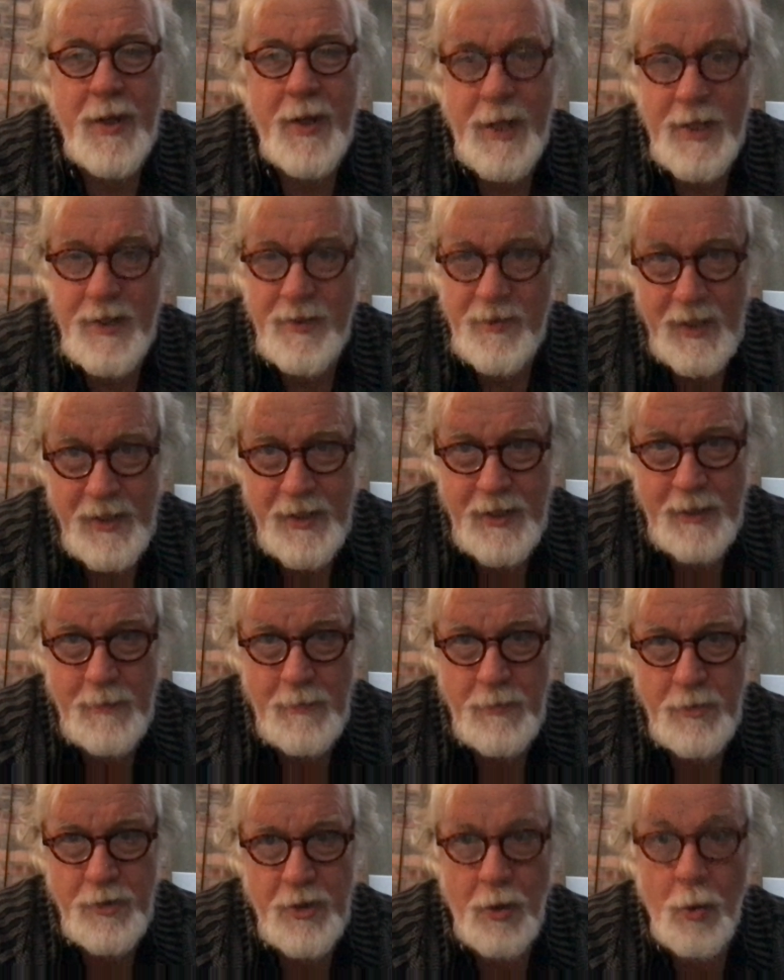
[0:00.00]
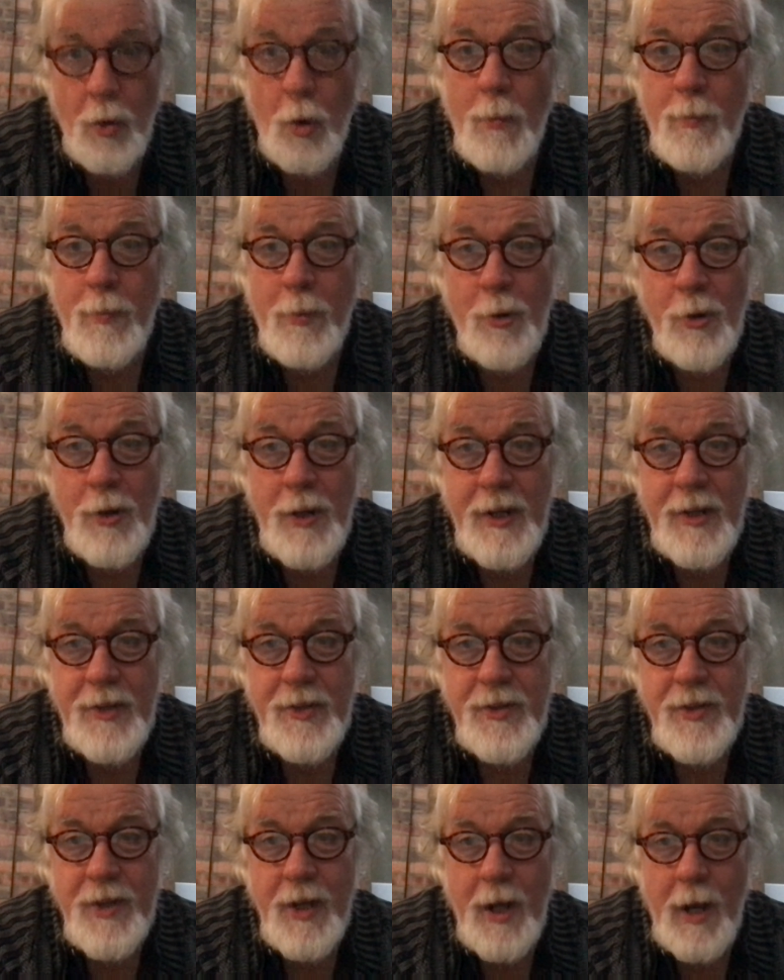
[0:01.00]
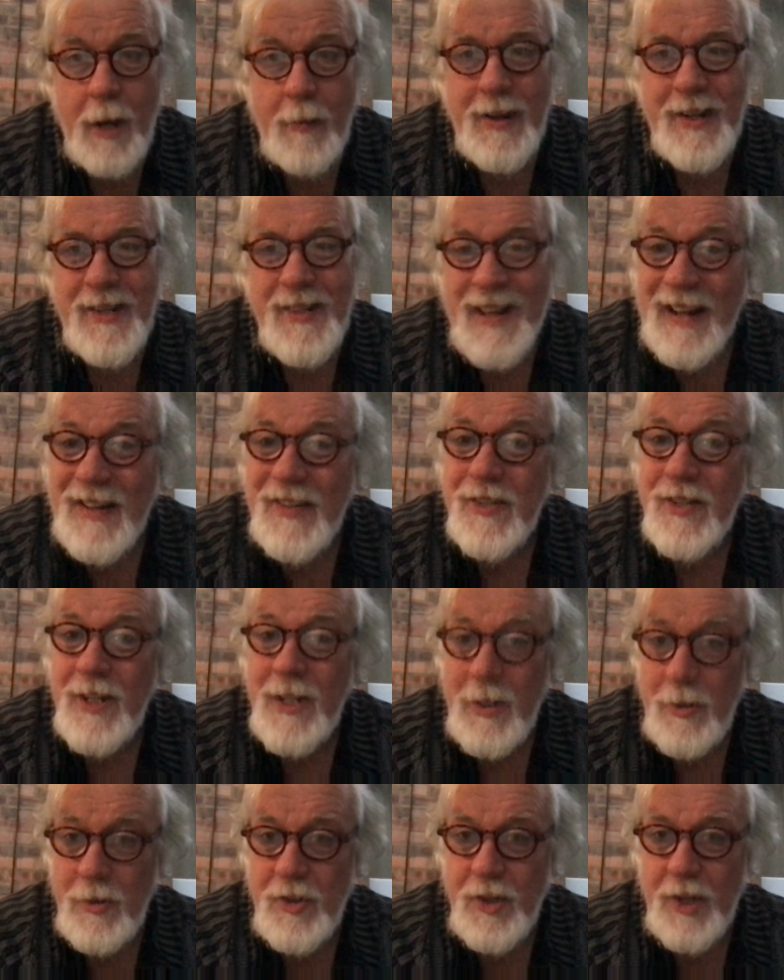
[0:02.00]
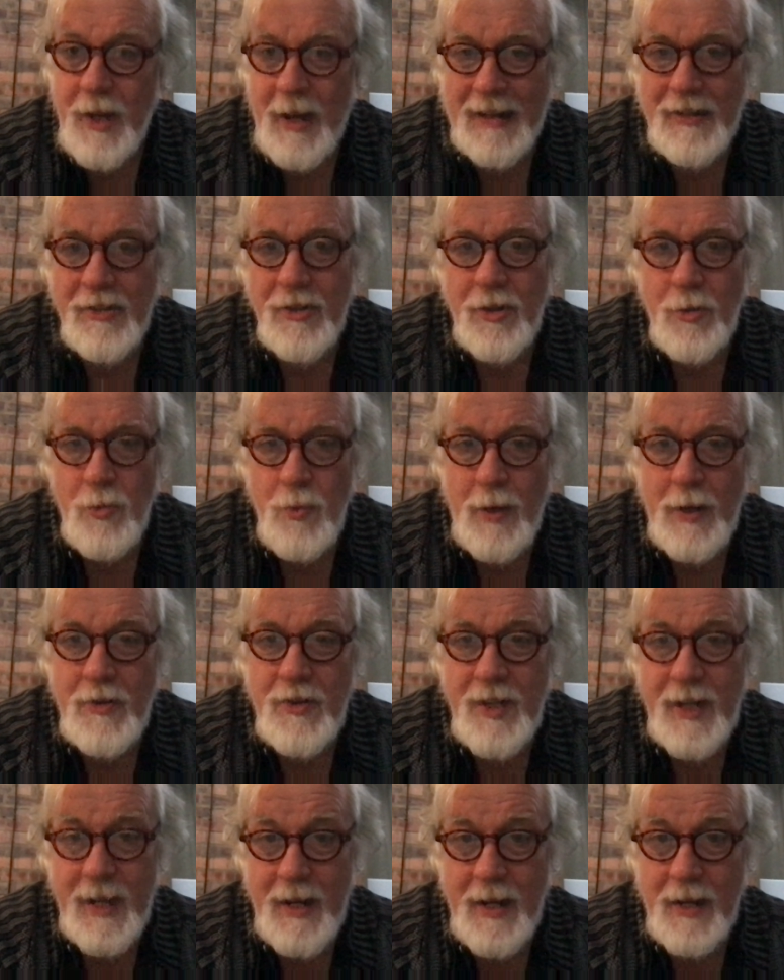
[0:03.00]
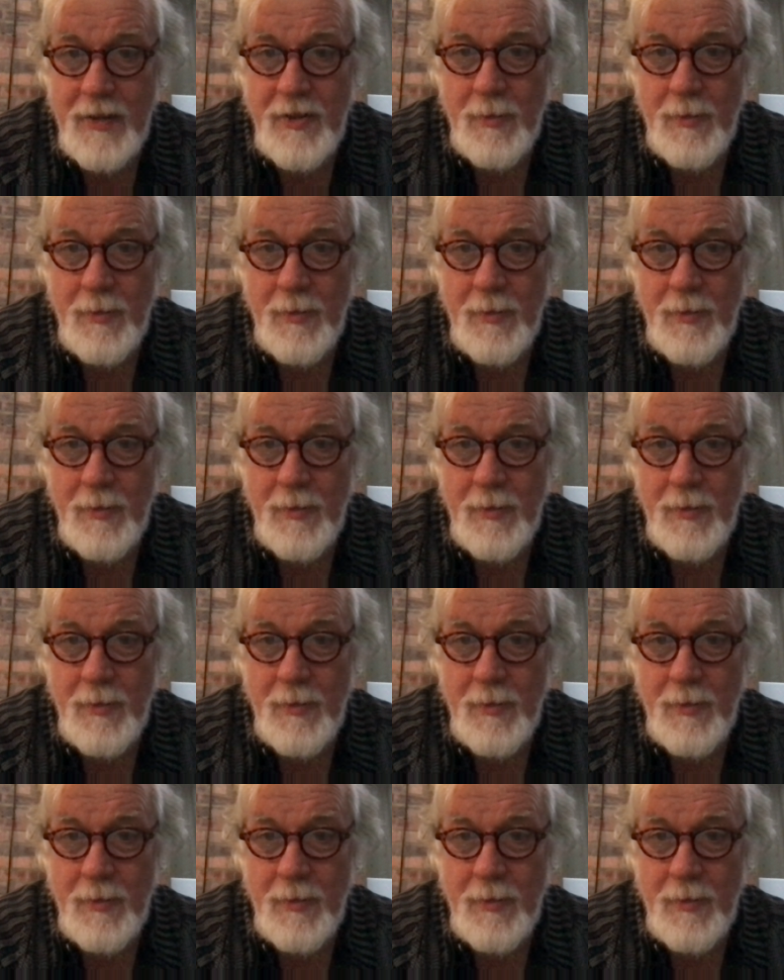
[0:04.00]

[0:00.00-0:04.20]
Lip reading: His victims are all boys, and we intend to use the lads who wrote in as a